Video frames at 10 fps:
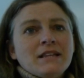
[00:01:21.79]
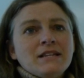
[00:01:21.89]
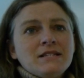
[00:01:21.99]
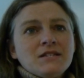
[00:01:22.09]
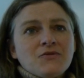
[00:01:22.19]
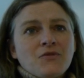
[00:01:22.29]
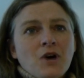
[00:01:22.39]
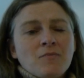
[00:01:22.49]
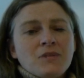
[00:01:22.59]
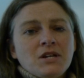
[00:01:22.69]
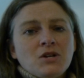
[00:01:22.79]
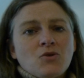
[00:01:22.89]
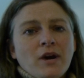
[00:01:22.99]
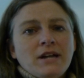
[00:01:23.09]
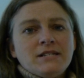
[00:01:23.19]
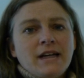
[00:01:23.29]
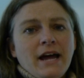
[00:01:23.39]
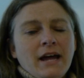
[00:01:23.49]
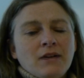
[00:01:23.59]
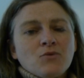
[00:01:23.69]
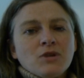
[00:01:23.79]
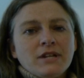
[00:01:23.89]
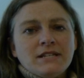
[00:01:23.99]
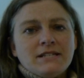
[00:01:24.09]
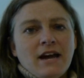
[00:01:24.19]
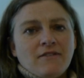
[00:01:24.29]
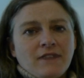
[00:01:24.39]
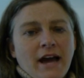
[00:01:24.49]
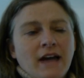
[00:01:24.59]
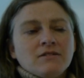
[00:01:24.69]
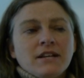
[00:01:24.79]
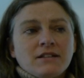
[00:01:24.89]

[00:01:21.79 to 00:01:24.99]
This is from the grade 10 released FCAT,